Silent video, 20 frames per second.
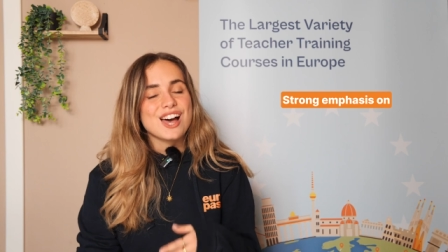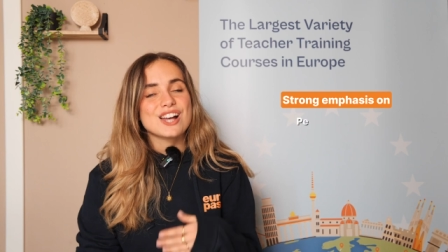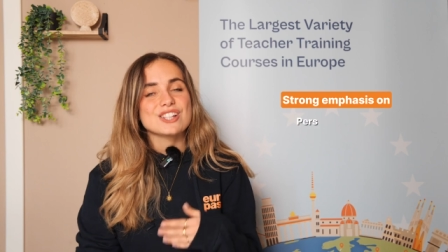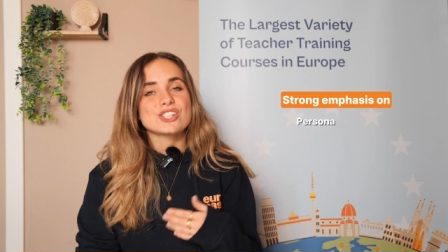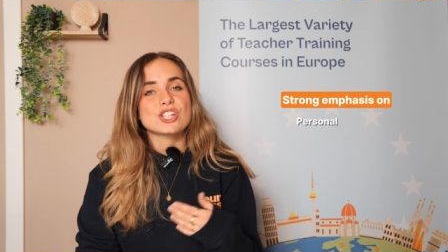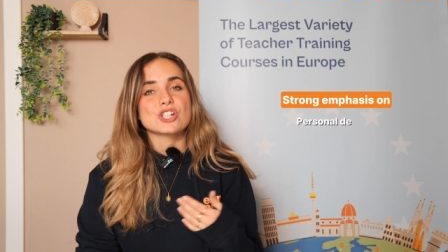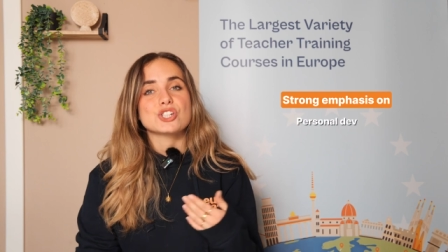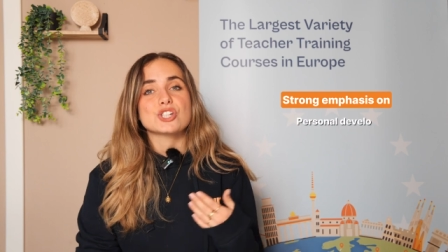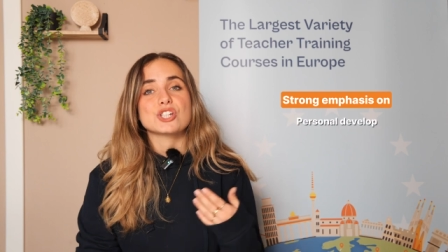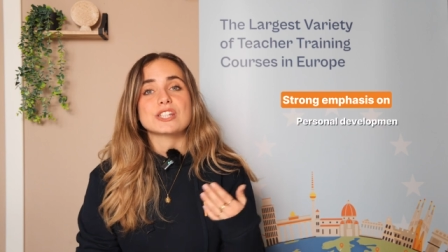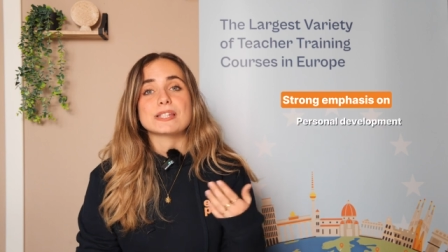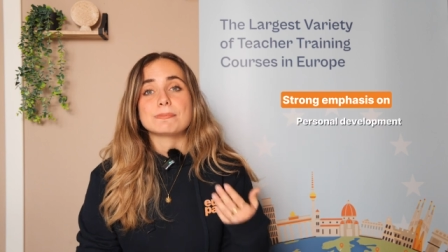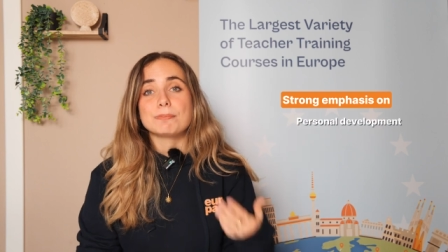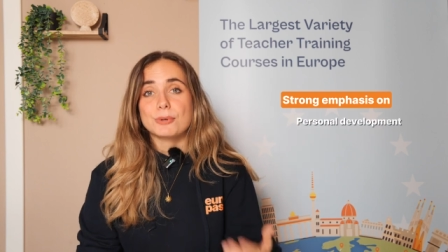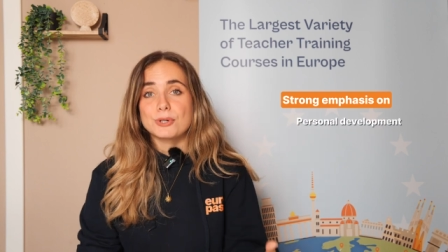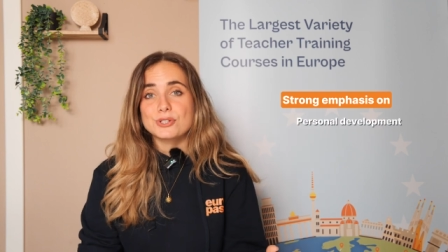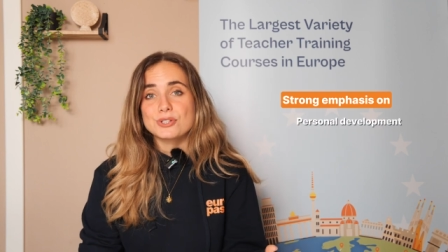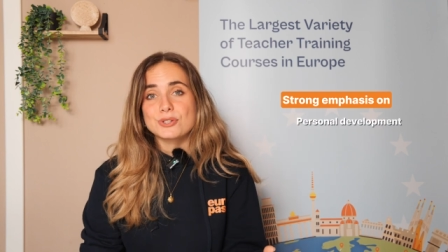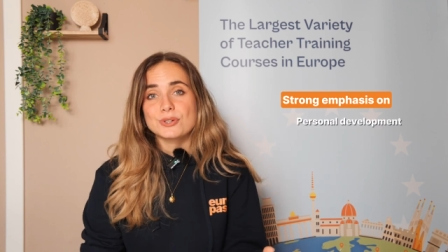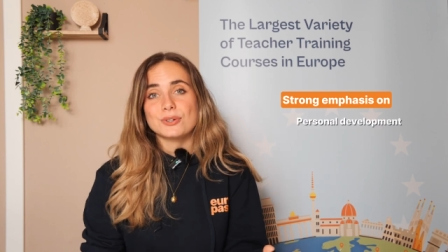such as
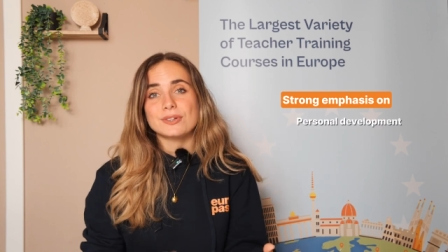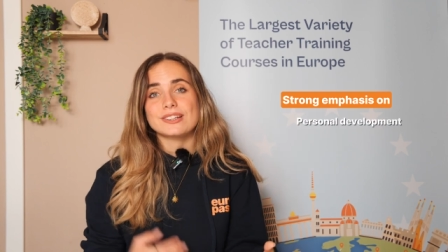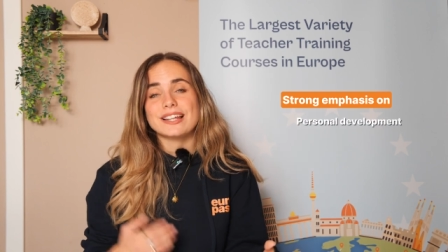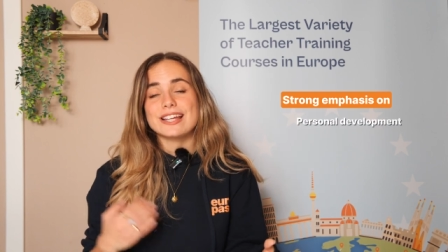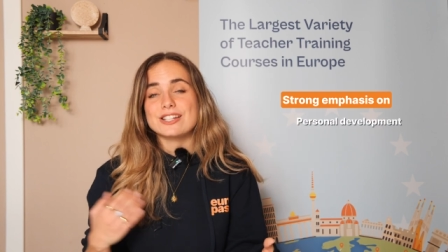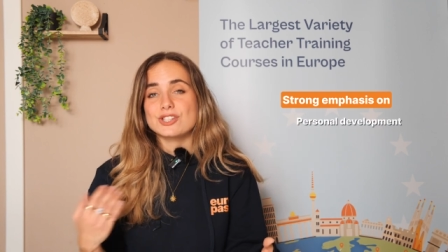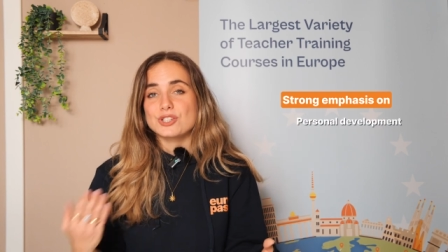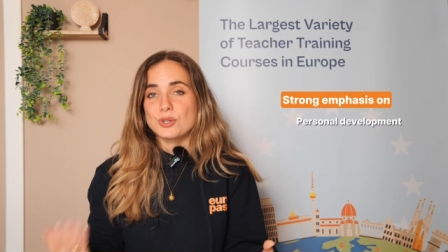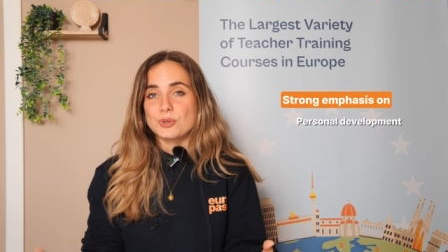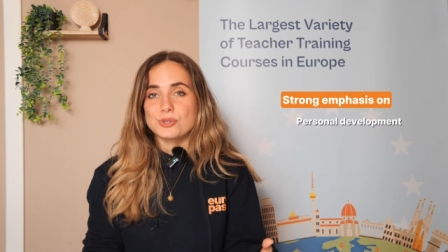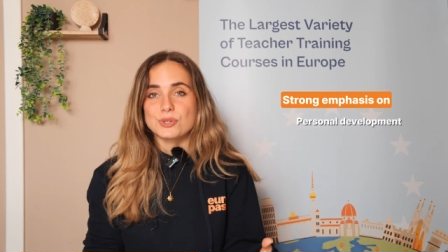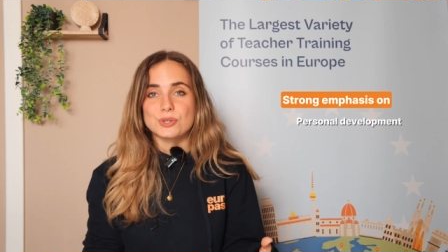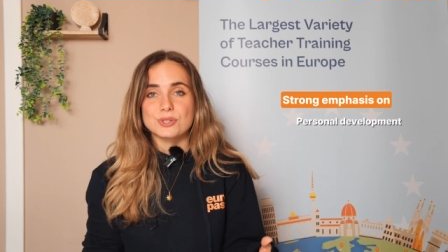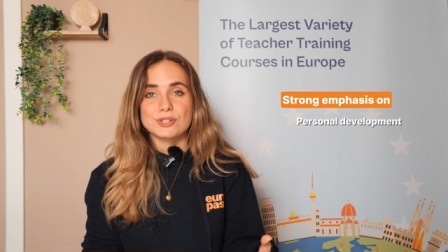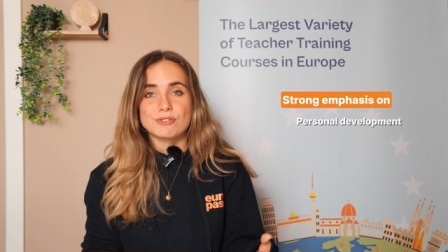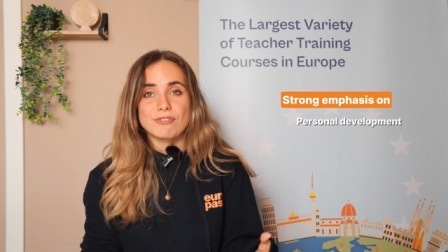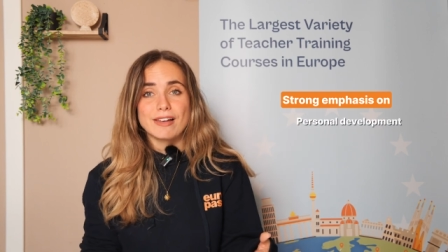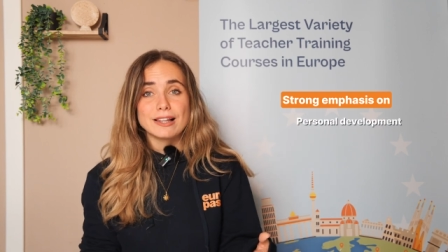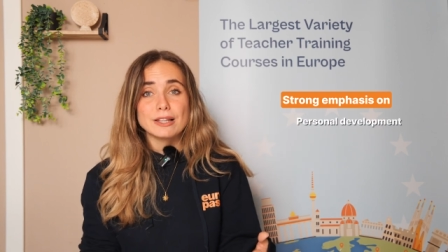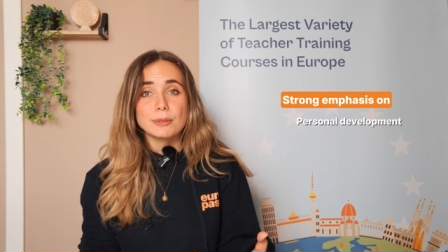personal and social
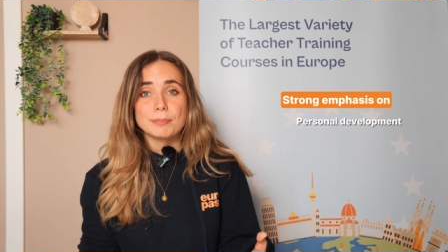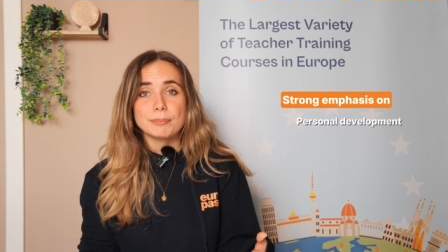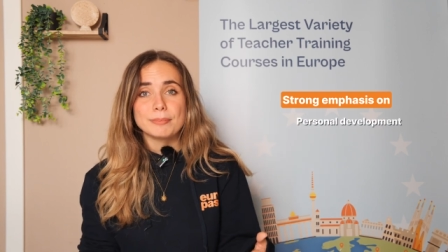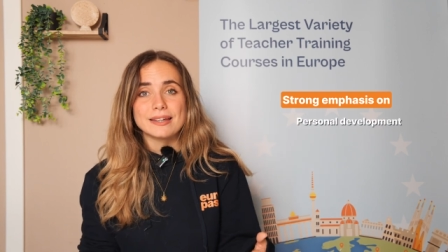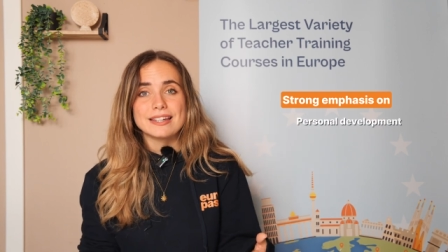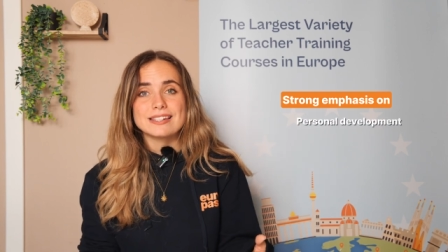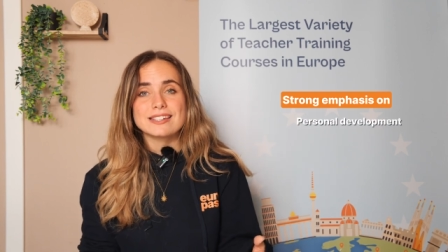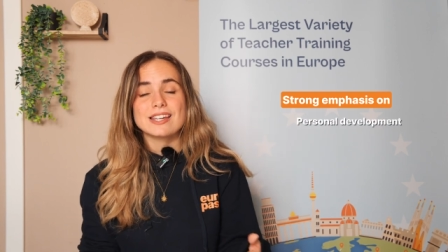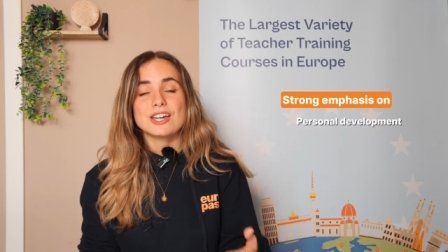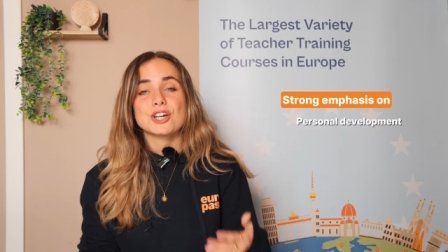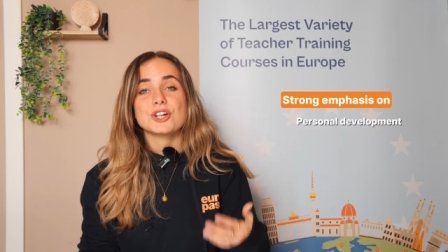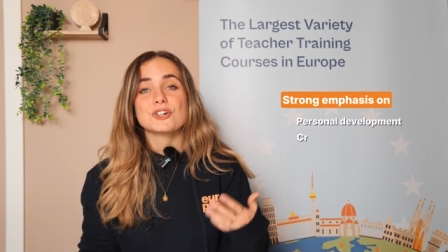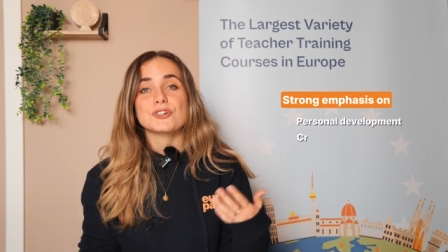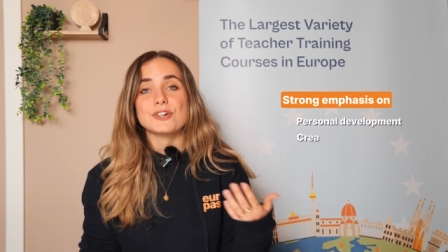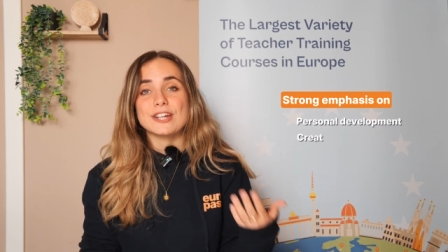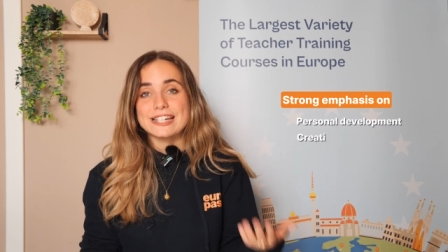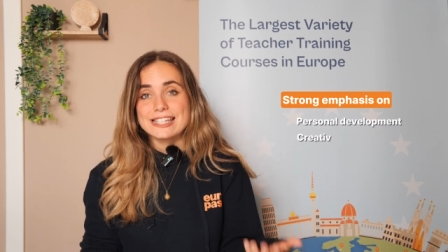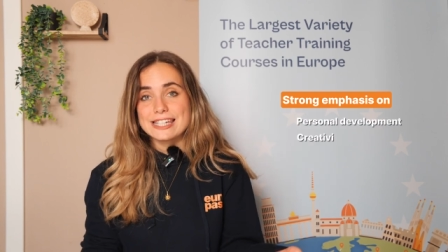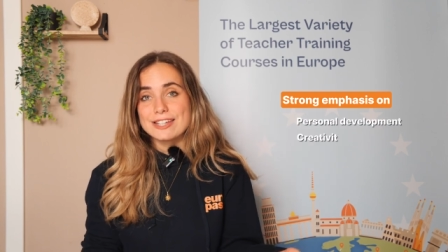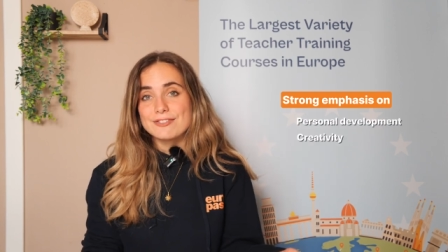development,
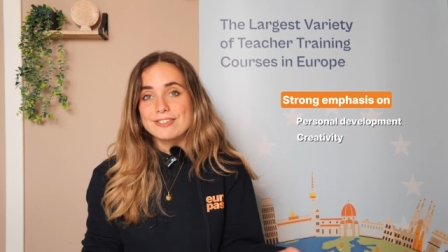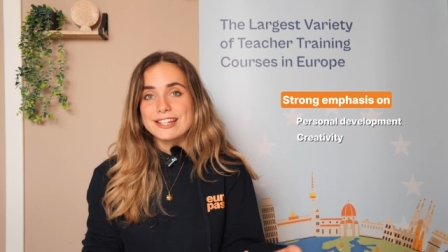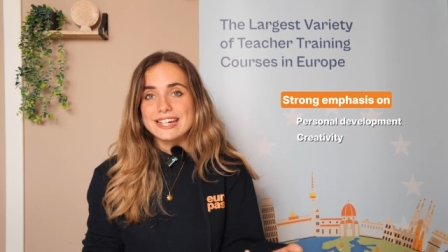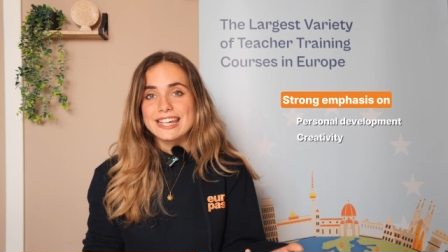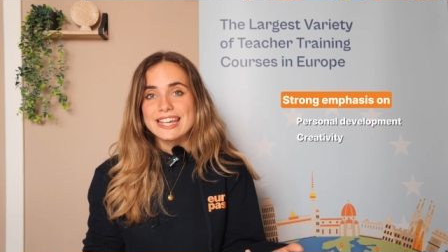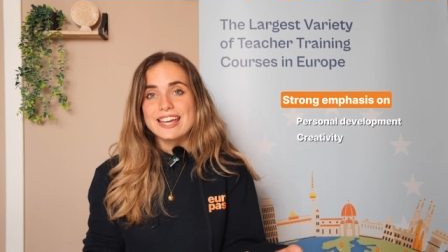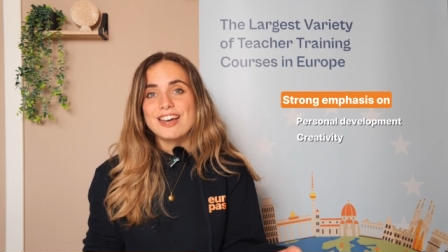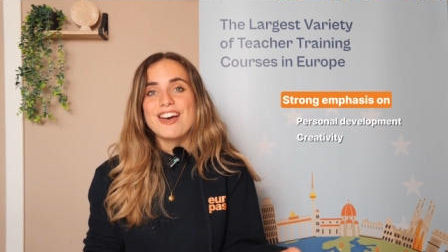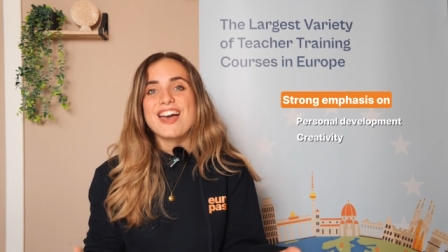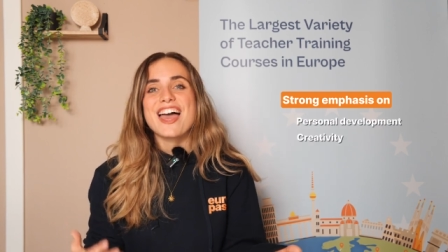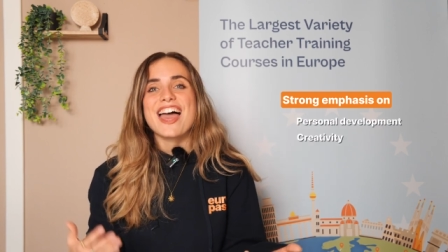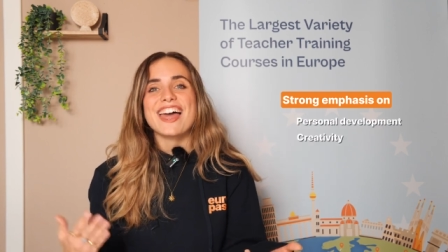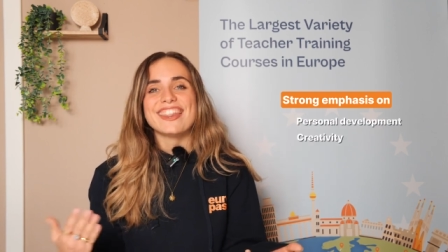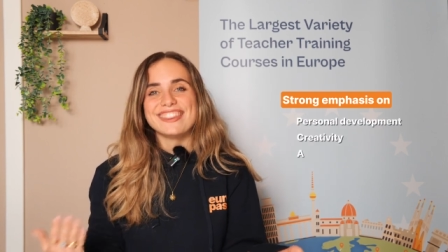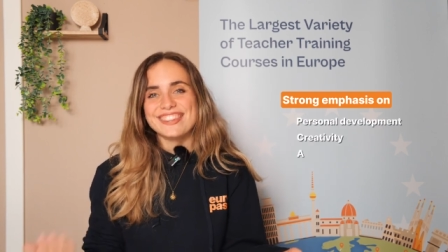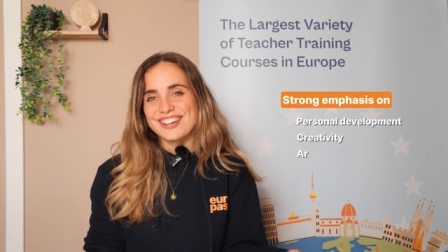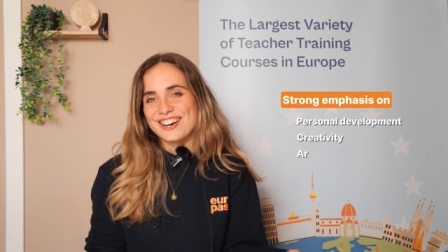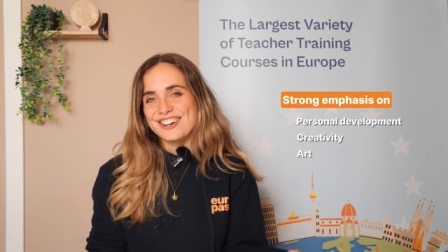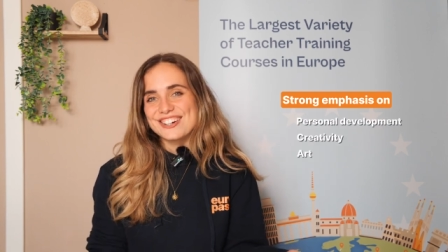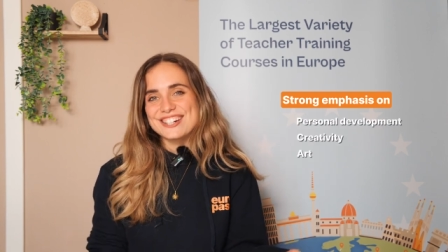creativity, and the